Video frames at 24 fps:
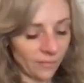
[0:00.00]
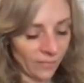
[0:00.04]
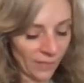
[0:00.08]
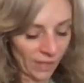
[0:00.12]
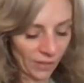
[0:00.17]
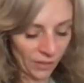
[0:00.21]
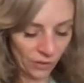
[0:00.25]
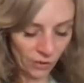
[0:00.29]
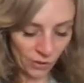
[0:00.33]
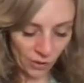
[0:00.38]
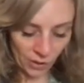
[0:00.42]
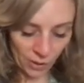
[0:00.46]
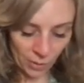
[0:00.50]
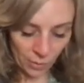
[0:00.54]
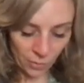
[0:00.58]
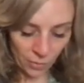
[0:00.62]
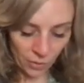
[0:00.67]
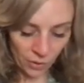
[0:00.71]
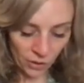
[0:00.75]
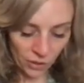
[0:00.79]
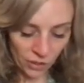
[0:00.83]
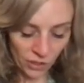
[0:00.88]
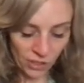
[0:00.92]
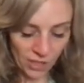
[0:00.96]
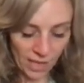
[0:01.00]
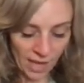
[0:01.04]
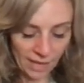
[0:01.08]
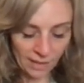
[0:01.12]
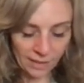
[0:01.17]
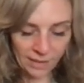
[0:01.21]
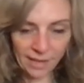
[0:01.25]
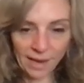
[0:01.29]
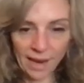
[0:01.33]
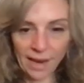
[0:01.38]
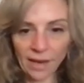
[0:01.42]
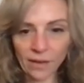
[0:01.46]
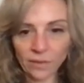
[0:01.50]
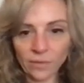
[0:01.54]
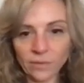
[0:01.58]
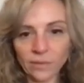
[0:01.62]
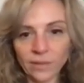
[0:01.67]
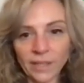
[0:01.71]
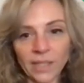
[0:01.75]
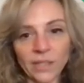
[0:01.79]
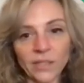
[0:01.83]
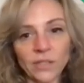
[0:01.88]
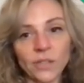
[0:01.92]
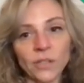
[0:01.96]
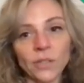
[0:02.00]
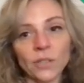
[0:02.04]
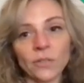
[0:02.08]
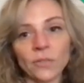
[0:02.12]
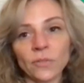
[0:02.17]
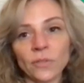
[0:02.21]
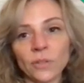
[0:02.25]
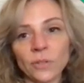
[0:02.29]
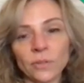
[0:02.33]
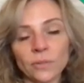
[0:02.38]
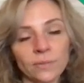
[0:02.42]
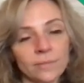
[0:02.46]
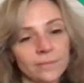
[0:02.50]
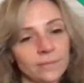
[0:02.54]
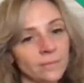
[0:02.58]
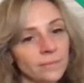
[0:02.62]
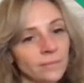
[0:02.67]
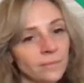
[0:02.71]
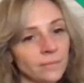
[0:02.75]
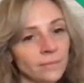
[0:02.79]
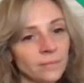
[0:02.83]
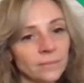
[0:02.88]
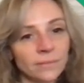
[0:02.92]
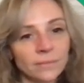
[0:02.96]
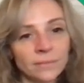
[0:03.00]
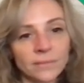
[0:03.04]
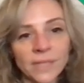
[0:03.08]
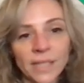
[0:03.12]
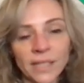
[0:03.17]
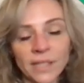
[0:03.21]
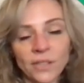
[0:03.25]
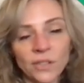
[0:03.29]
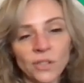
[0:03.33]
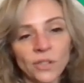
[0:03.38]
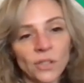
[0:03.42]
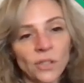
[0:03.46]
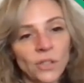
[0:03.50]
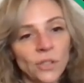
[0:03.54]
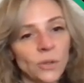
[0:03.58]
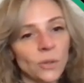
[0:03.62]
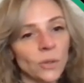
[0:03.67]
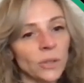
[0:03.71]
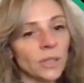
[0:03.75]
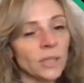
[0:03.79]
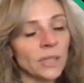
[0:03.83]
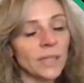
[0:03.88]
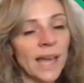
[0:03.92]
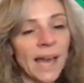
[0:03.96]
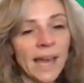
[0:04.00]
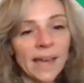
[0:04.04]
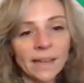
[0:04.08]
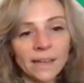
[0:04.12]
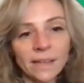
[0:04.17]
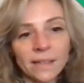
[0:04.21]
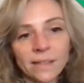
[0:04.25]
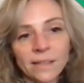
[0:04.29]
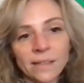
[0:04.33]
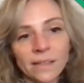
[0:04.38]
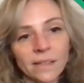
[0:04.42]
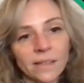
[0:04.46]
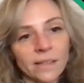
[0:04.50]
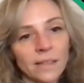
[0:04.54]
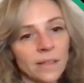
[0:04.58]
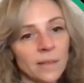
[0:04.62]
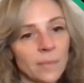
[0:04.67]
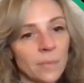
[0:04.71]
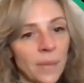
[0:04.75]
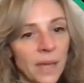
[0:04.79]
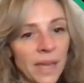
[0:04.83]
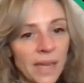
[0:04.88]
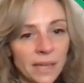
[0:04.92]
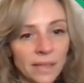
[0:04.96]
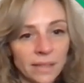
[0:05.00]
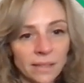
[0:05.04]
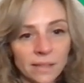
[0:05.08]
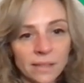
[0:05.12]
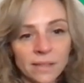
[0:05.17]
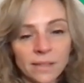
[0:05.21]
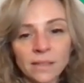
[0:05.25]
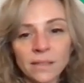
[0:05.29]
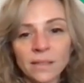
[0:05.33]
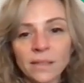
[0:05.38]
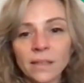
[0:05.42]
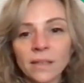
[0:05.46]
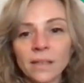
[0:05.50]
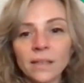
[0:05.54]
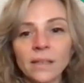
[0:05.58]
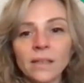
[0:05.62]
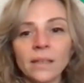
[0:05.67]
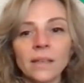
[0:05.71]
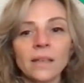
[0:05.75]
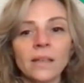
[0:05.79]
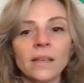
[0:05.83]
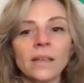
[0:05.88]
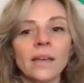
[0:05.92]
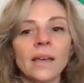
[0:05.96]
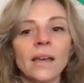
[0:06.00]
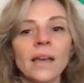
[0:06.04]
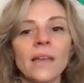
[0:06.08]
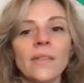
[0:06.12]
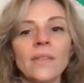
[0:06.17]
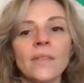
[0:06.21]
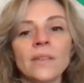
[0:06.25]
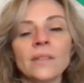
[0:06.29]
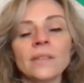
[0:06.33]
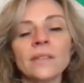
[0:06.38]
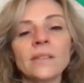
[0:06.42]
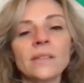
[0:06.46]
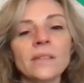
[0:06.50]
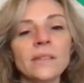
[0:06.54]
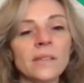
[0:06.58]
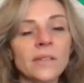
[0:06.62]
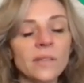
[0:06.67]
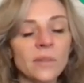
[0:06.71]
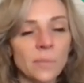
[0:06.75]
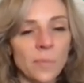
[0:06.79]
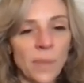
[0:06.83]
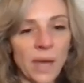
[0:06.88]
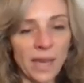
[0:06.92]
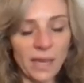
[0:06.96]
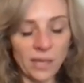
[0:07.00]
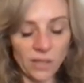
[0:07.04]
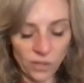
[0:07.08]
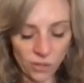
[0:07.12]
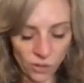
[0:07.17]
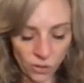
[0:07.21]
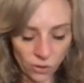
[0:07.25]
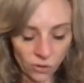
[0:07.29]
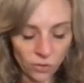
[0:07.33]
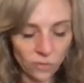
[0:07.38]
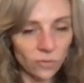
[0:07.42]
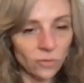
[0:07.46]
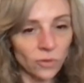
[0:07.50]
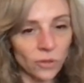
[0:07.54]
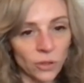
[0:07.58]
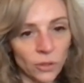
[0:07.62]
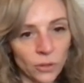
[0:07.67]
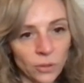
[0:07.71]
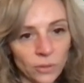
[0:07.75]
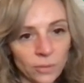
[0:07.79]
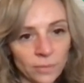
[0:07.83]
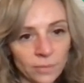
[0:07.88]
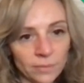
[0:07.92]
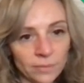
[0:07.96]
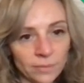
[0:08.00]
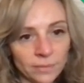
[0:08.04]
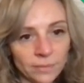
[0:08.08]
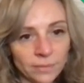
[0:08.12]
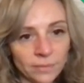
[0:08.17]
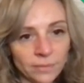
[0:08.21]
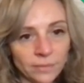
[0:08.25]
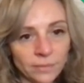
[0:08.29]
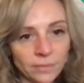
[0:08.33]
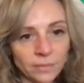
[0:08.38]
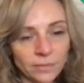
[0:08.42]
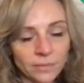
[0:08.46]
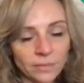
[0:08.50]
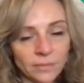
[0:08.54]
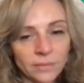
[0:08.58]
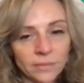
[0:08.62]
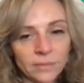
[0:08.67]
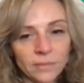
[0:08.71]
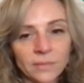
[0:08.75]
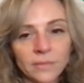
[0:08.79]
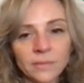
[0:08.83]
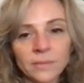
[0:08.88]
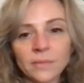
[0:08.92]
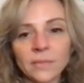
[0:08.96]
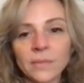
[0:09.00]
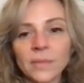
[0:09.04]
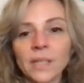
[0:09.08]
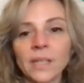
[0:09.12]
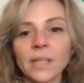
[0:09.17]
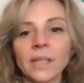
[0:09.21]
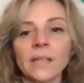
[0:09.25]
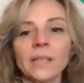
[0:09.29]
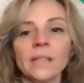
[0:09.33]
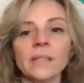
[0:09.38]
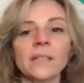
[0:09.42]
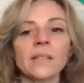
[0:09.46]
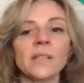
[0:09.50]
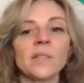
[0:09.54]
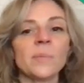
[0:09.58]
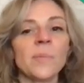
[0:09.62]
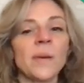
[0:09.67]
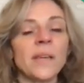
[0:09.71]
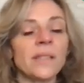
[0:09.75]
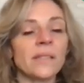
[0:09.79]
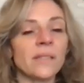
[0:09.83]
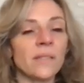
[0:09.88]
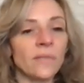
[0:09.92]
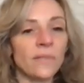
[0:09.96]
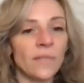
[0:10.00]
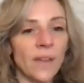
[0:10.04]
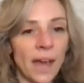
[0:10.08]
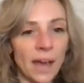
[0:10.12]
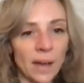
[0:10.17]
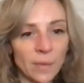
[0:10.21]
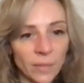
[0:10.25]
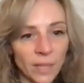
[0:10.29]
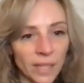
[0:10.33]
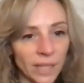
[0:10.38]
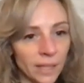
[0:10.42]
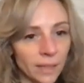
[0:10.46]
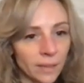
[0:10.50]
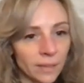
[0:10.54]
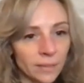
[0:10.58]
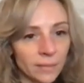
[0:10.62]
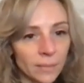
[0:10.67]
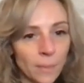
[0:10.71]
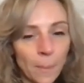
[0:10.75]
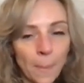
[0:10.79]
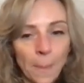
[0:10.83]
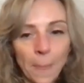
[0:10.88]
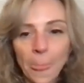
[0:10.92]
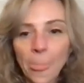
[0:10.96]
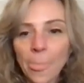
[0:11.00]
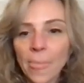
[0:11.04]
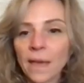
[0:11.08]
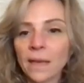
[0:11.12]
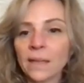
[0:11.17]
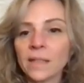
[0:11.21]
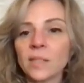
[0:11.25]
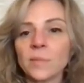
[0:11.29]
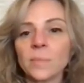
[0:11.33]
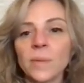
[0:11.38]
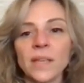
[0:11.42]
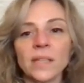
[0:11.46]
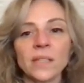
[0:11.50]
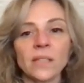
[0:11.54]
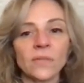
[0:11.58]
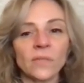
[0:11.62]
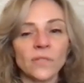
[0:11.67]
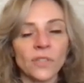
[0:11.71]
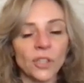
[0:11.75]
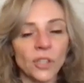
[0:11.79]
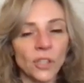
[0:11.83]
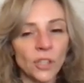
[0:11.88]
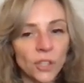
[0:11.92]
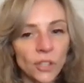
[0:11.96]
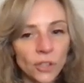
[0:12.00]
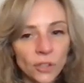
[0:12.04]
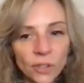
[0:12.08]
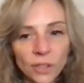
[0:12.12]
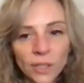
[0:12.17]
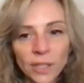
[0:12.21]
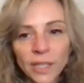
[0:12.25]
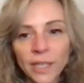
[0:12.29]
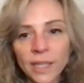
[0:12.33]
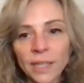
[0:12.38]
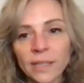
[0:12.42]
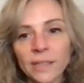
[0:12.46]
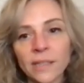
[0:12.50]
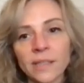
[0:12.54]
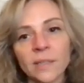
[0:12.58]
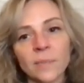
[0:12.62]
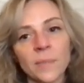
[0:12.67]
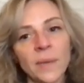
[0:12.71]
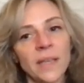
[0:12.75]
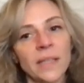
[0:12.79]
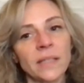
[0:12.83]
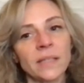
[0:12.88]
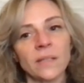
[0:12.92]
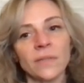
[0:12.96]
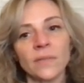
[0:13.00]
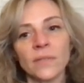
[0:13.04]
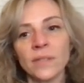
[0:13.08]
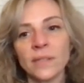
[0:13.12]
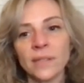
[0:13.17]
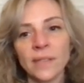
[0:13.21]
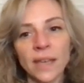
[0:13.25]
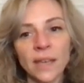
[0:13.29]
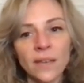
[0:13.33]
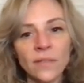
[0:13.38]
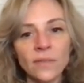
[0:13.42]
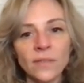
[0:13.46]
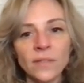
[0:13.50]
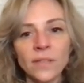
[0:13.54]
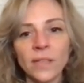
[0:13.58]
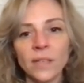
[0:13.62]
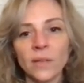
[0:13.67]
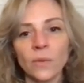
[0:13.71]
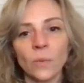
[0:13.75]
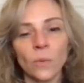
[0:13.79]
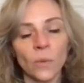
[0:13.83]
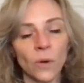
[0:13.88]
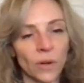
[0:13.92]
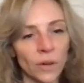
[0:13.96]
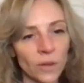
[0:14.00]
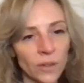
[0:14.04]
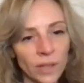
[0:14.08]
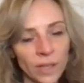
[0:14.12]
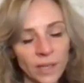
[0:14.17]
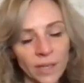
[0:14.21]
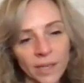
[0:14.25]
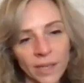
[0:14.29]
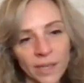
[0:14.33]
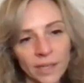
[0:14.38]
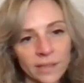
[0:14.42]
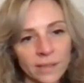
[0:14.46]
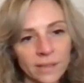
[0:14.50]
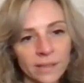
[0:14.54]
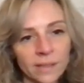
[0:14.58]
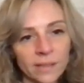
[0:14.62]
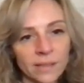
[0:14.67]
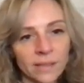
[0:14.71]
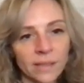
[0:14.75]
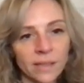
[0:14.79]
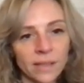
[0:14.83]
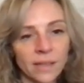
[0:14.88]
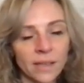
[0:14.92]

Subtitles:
And you're going to push that down into your root, into your legs, into the base. And this is a space, your root is a space of family, a space of security, a space of safety and worthiness.